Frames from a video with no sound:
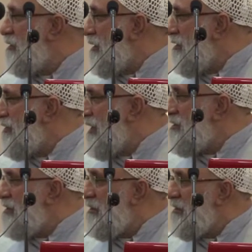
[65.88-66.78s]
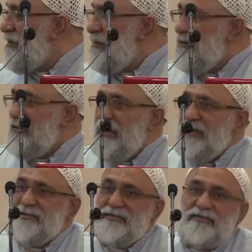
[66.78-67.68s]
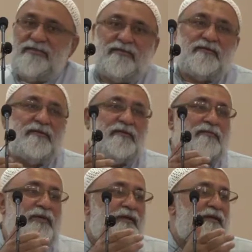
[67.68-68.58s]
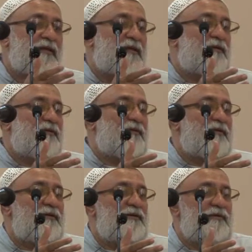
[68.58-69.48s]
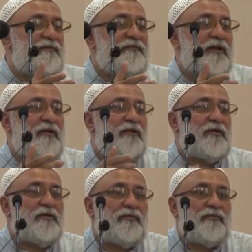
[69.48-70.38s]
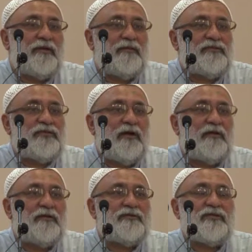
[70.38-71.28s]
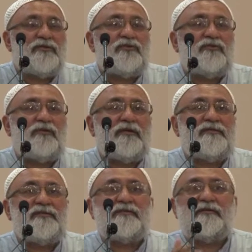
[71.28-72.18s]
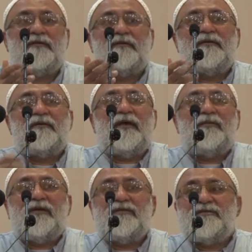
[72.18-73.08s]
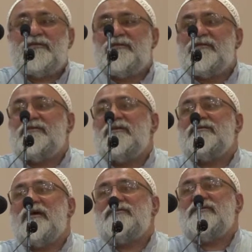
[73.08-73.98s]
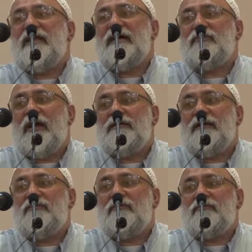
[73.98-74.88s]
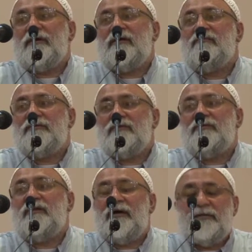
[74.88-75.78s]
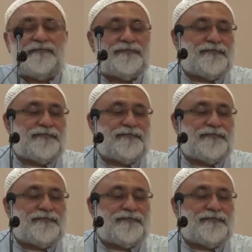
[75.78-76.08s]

the invited guests, my dear fellow brother scholars and students, and brothers and sisters, Assalamu alaikum wa rahmatullah.